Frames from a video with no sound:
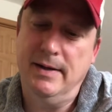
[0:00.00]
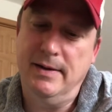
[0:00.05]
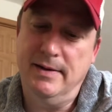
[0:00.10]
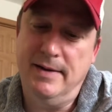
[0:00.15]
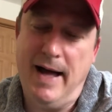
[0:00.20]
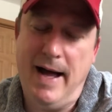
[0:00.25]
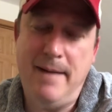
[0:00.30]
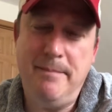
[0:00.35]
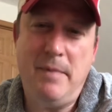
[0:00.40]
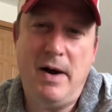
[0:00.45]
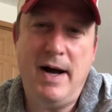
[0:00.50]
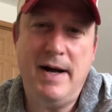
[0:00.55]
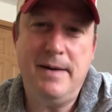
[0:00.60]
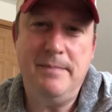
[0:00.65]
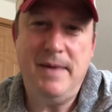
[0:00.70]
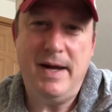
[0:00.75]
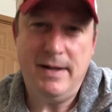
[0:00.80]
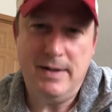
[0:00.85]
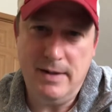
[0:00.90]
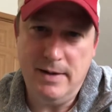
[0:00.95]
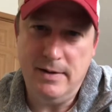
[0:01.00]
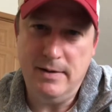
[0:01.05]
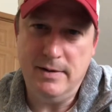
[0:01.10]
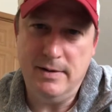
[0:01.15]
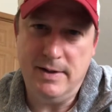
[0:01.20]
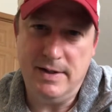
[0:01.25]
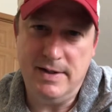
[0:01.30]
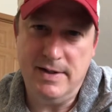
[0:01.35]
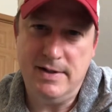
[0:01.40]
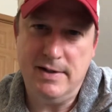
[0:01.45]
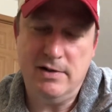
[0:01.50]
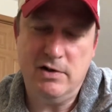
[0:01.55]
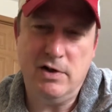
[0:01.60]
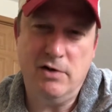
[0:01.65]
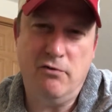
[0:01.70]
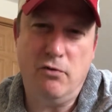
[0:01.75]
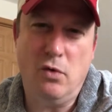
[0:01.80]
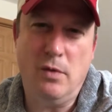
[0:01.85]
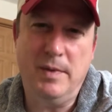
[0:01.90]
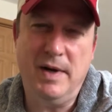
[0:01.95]
That might have made the
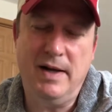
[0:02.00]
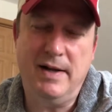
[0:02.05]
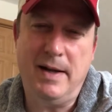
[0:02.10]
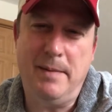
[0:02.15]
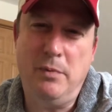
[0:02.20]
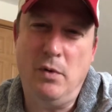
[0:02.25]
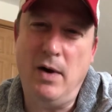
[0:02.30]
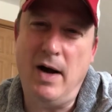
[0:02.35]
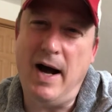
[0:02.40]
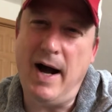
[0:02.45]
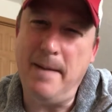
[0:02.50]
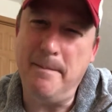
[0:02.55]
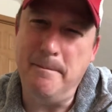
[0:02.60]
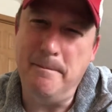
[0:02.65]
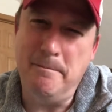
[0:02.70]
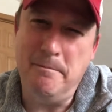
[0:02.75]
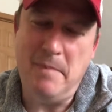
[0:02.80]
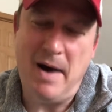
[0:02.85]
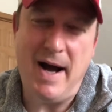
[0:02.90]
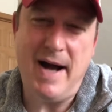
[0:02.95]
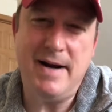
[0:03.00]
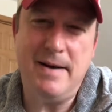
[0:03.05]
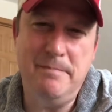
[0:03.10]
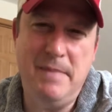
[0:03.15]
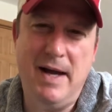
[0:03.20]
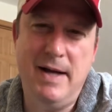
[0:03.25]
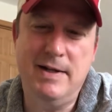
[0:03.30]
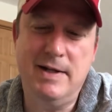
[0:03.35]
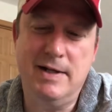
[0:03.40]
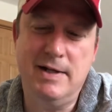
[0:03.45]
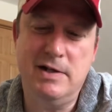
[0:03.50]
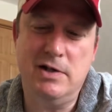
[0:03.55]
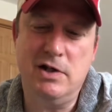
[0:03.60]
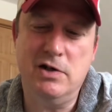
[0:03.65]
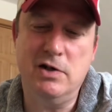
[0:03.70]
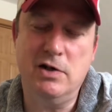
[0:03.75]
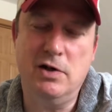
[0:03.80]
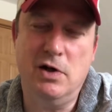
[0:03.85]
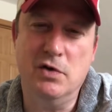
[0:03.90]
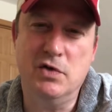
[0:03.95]
decision for me at that point. I might have made the
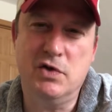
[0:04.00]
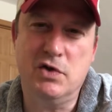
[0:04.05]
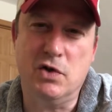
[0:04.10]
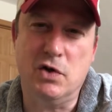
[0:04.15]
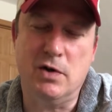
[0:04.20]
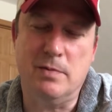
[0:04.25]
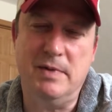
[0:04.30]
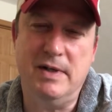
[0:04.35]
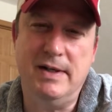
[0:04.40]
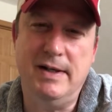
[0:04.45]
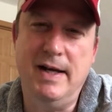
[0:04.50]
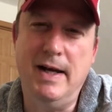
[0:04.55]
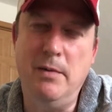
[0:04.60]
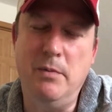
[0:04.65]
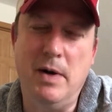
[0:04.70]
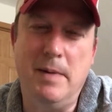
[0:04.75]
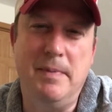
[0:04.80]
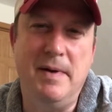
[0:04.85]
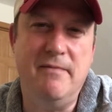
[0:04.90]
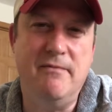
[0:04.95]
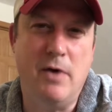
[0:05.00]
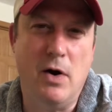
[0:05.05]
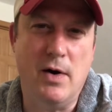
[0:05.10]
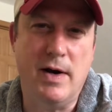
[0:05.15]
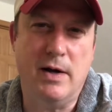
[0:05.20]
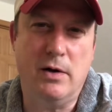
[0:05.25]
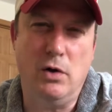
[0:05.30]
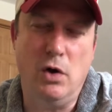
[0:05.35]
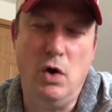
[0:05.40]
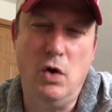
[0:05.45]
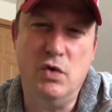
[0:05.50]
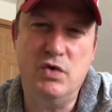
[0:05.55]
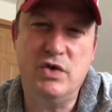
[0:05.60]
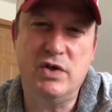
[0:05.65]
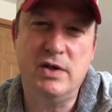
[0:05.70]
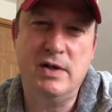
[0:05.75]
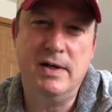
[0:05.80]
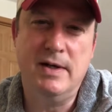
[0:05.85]
decision to go Sermon. It would have been very close.